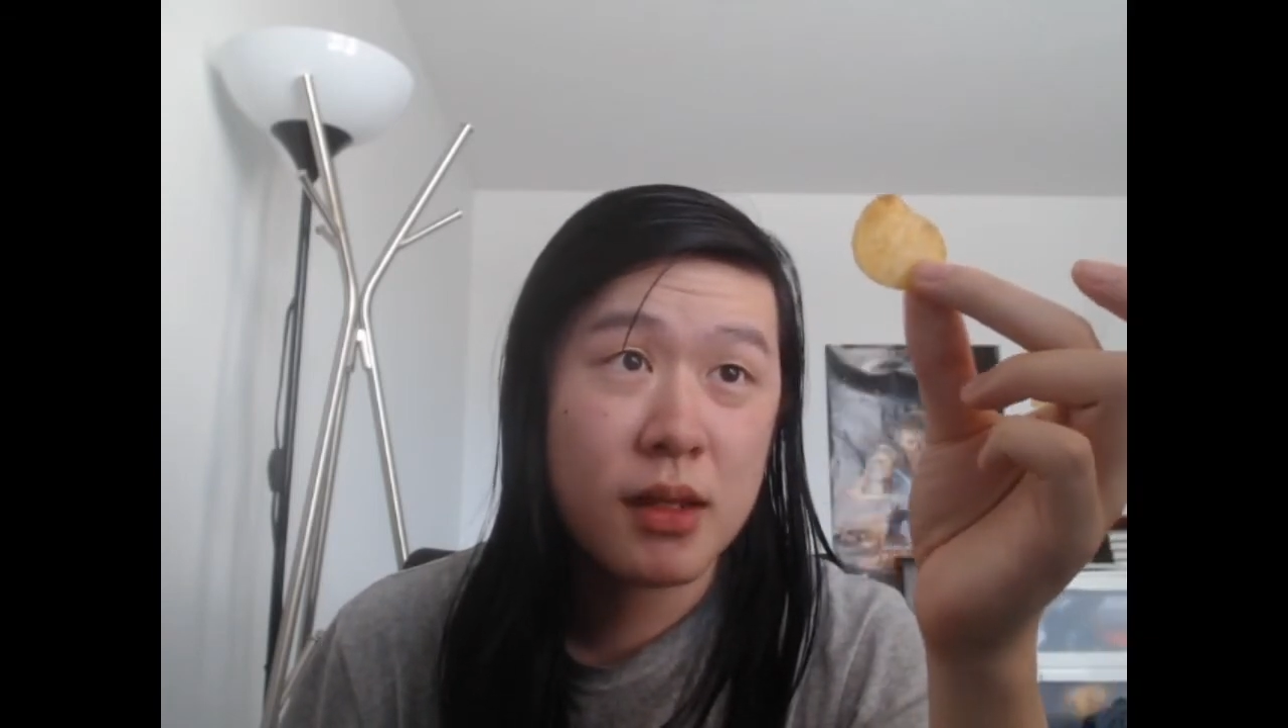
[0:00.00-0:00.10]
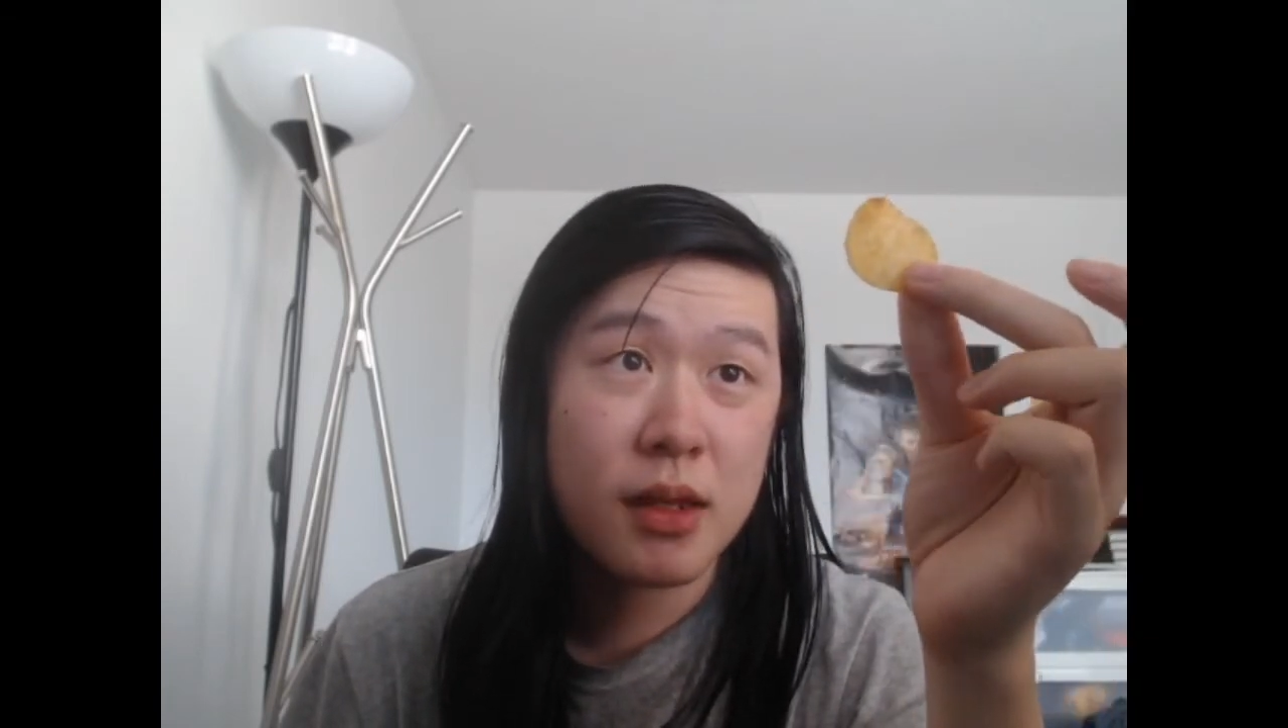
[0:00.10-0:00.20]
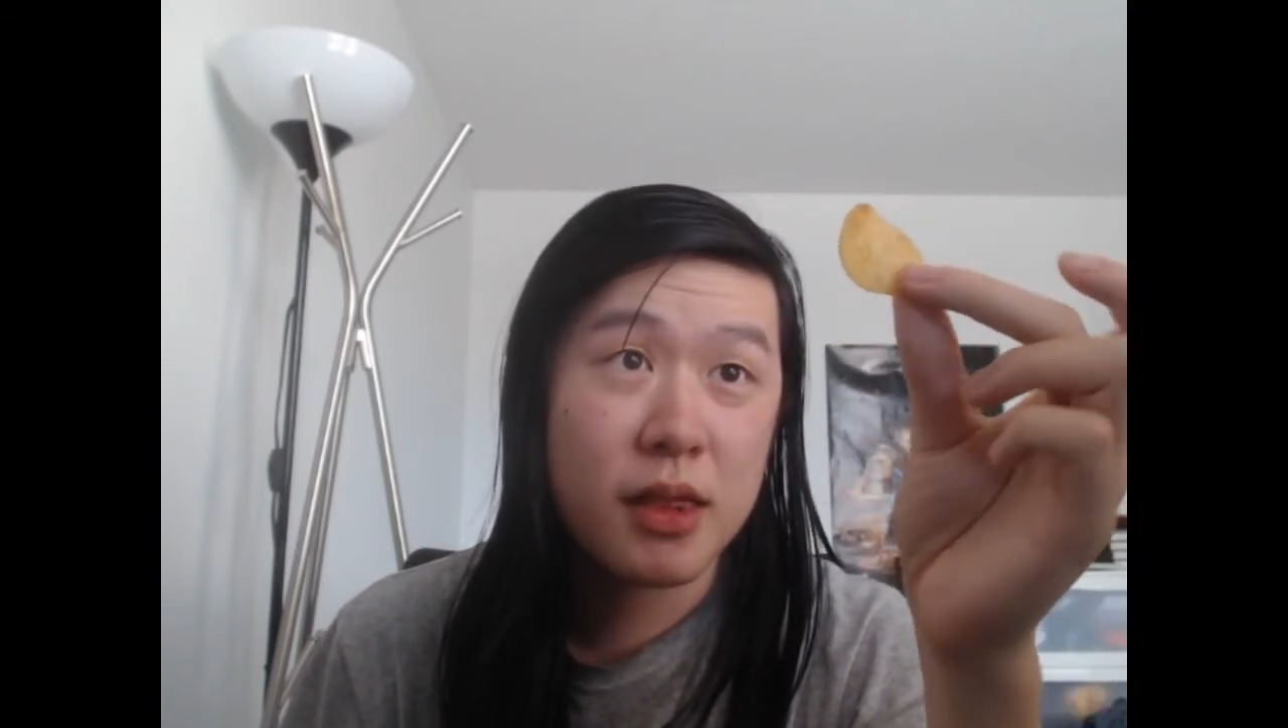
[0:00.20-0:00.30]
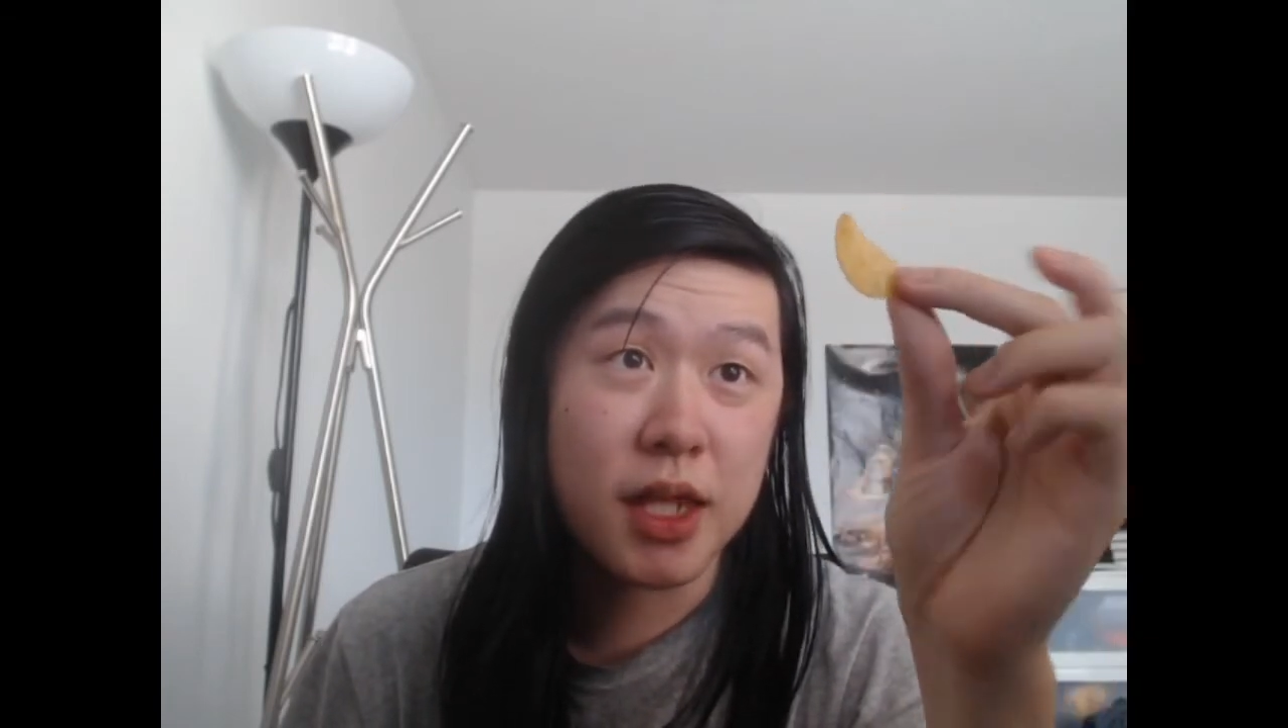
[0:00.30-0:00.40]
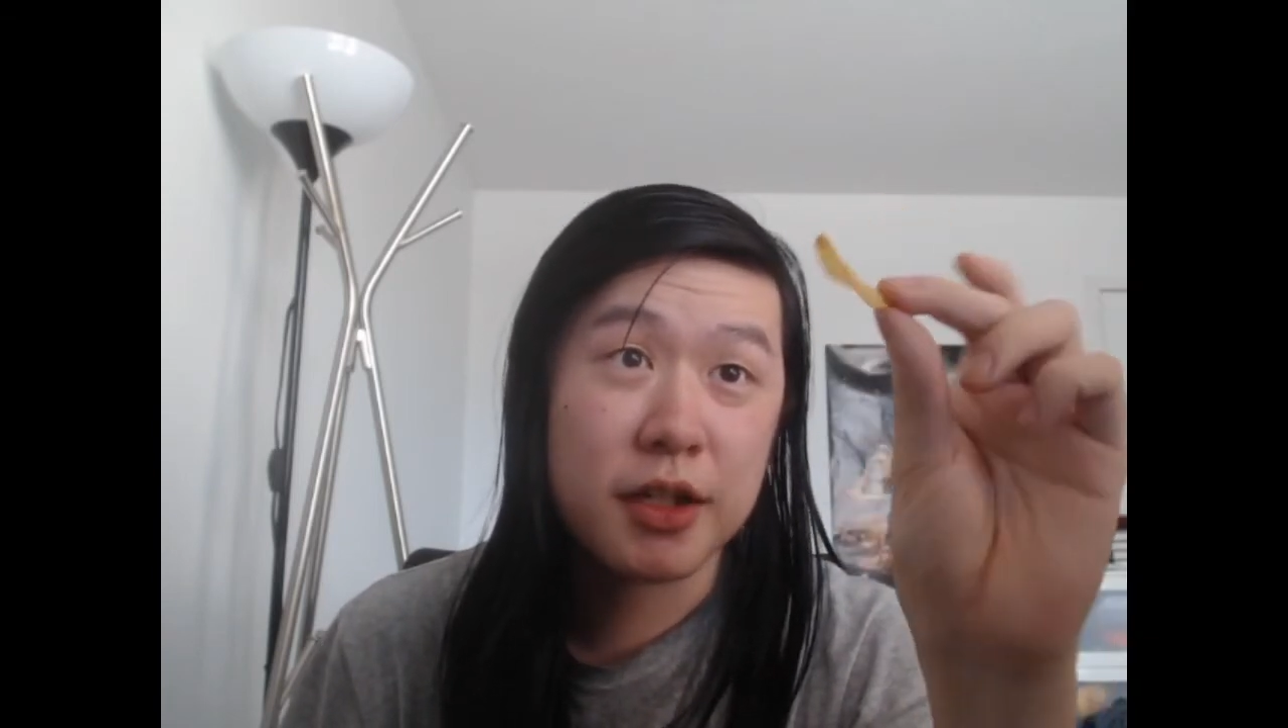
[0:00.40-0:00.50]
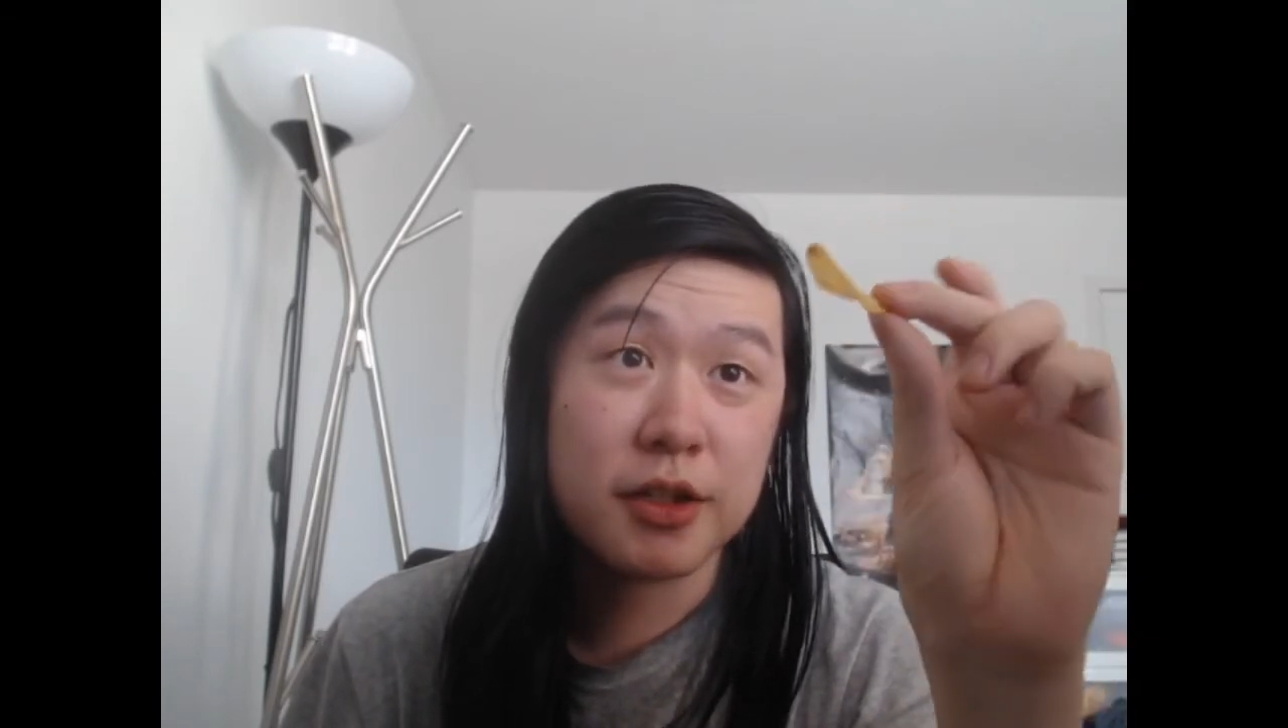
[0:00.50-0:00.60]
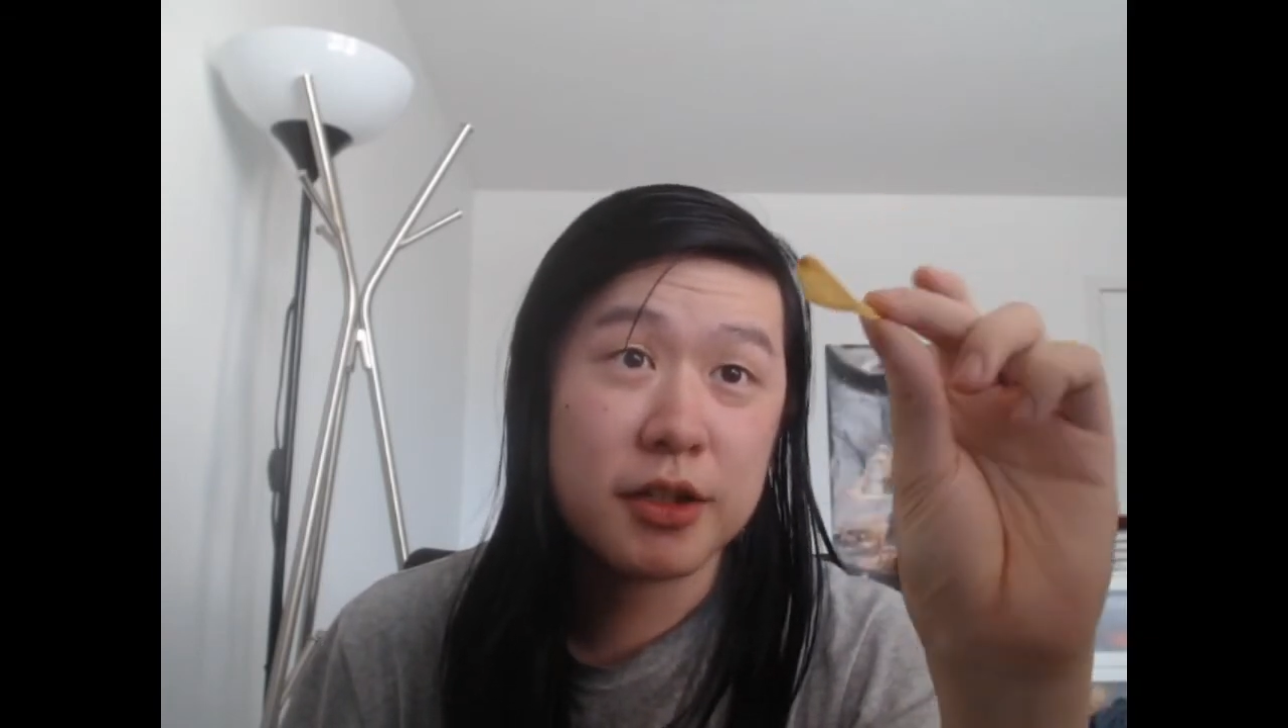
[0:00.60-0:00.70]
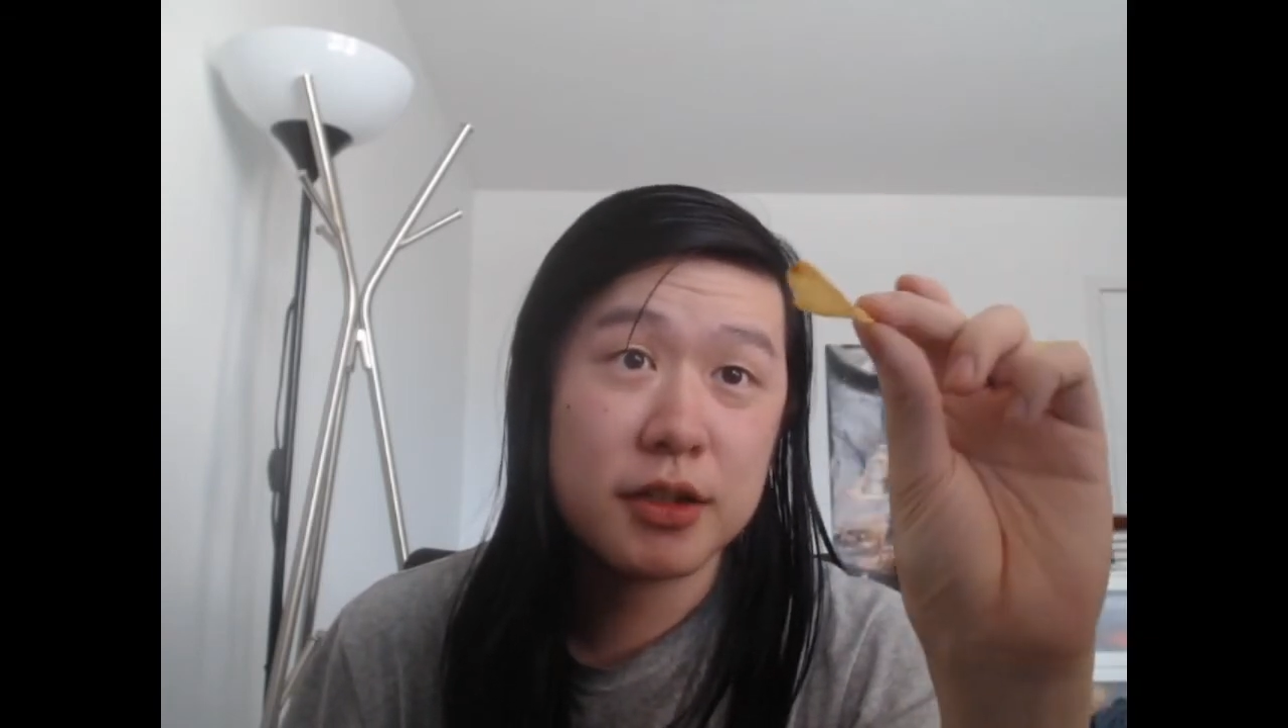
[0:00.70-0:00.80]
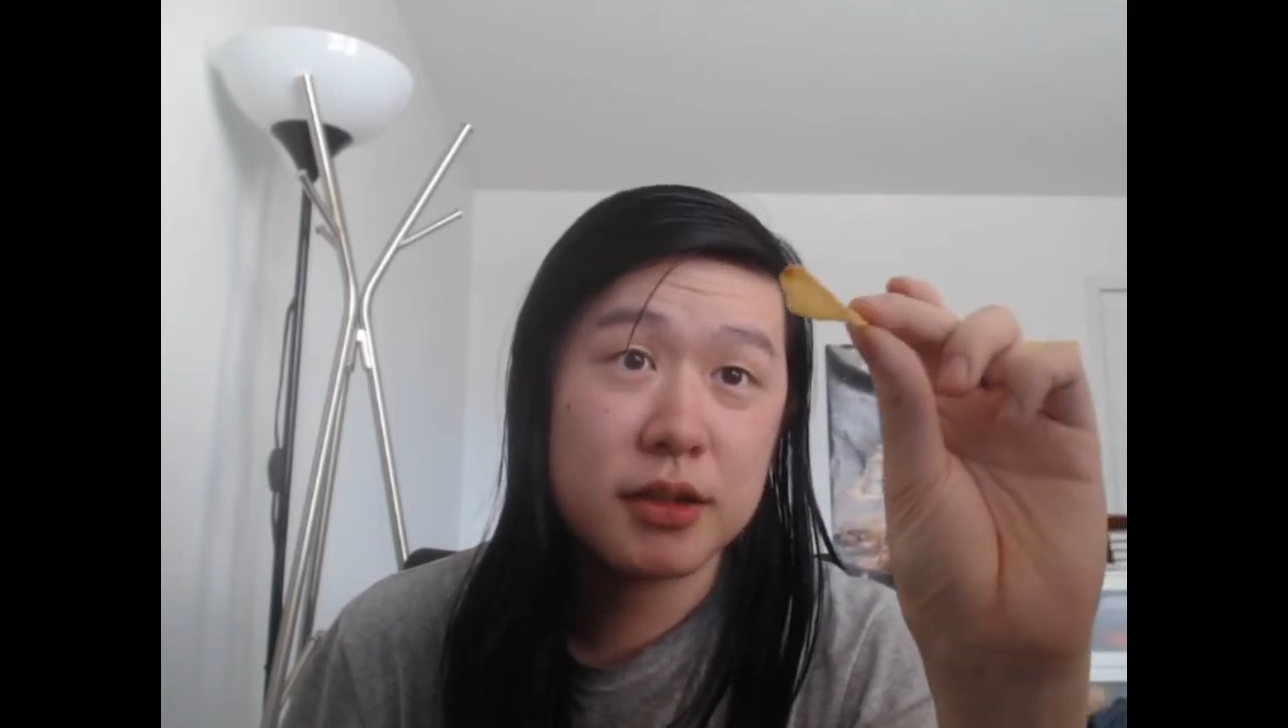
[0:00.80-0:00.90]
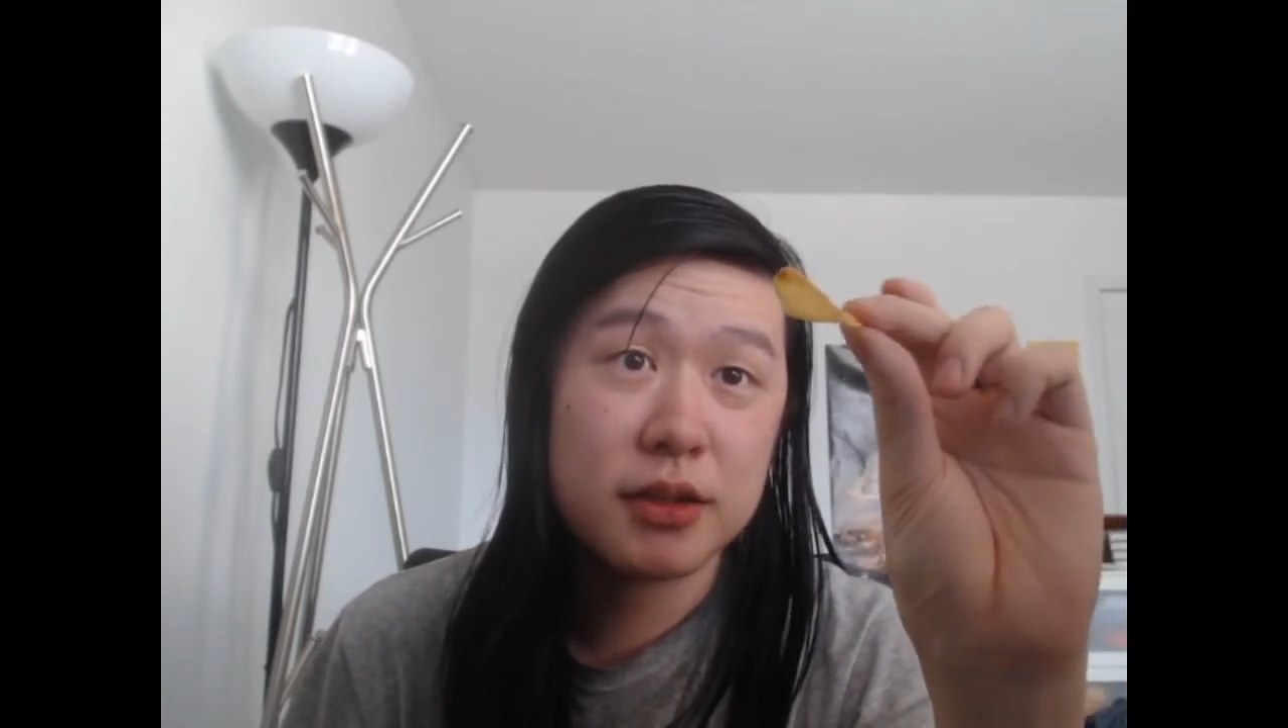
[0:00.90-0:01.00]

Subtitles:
thicker